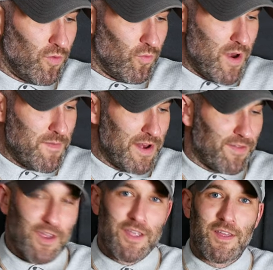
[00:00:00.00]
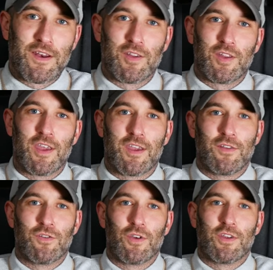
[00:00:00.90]
One main thing I need to take
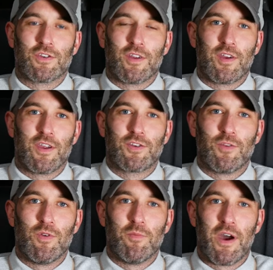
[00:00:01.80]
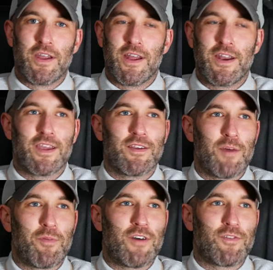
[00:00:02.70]
into consideration when buying any
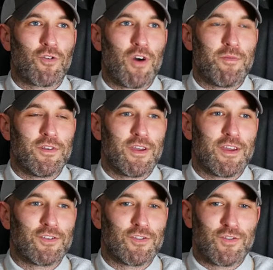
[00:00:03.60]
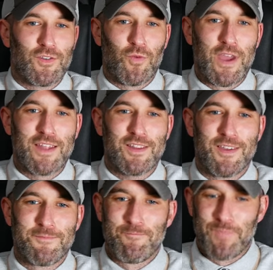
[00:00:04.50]
bit of equipment is the weight.
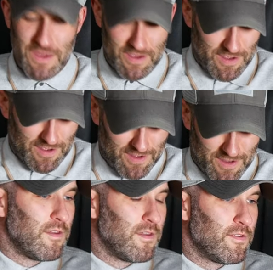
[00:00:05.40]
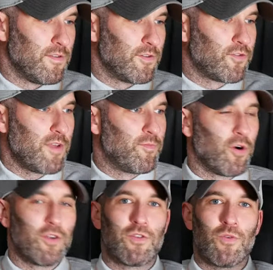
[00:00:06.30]
The
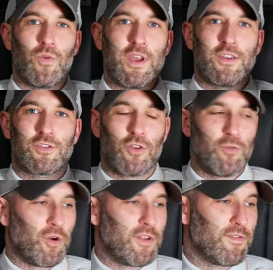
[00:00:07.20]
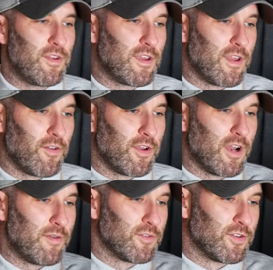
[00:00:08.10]
tripod weighs 2.3
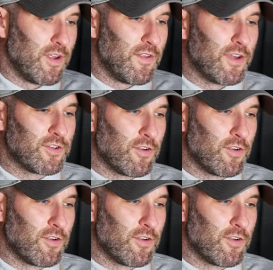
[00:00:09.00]
kilograms and that's